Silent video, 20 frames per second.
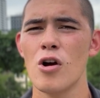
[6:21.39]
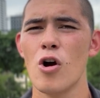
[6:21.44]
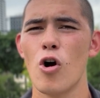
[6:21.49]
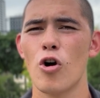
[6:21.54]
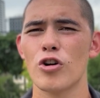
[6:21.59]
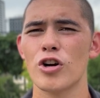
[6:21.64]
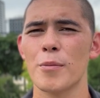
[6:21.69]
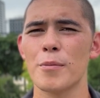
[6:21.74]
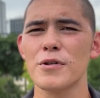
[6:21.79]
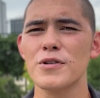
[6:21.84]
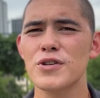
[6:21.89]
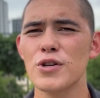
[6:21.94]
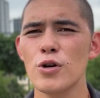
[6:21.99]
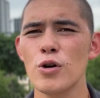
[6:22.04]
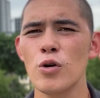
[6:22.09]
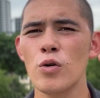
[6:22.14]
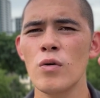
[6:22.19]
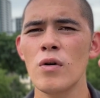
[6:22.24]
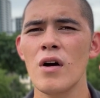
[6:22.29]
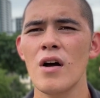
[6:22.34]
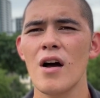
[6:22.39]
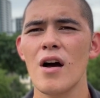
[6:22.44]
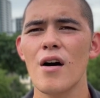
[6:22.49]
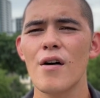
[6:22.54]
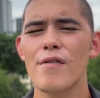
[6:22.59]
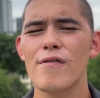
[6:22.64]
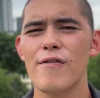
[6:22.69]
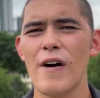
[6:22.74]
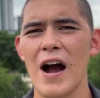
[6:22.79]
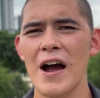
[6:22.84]
or number 2,
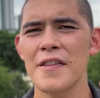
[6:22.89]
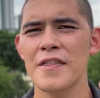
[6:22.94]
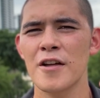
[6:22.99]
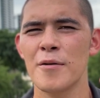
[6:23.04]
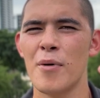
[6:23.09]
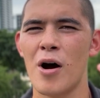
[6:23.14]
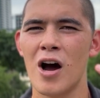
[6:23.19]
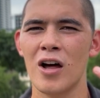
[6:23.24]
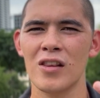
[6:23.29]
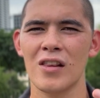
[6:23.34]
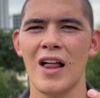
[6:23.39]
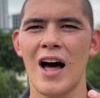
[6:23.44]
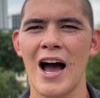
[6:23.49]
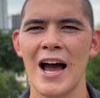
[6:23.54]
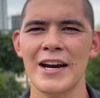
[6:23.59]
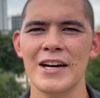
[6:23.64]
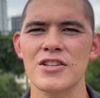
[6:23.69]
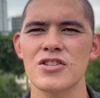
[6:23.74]
find them online.